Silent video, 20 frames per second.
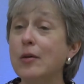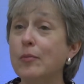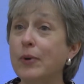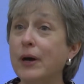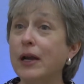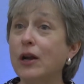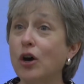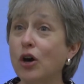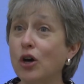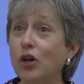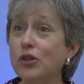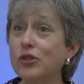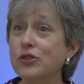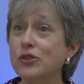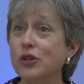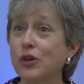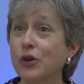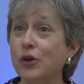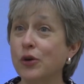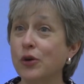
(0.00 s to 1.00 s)
but
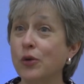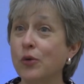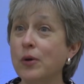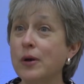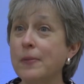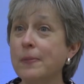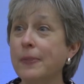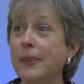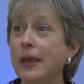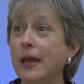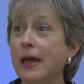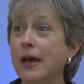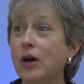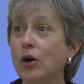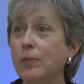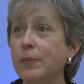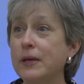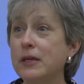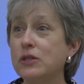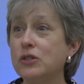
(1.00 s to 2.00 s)
also
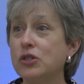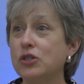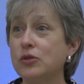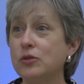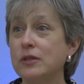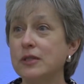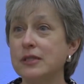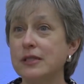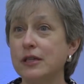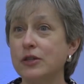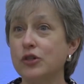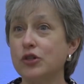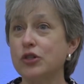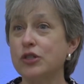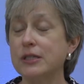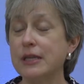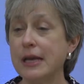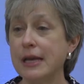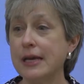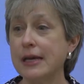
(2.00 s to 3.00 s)
helping students
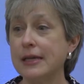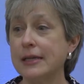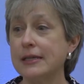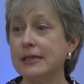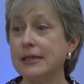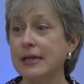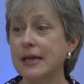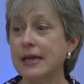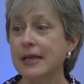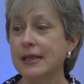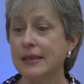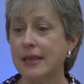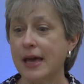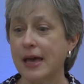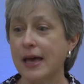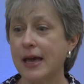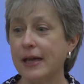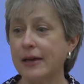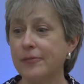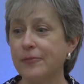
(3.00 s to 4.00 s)
understand
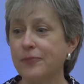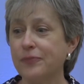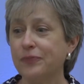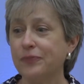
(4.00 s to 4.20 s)
that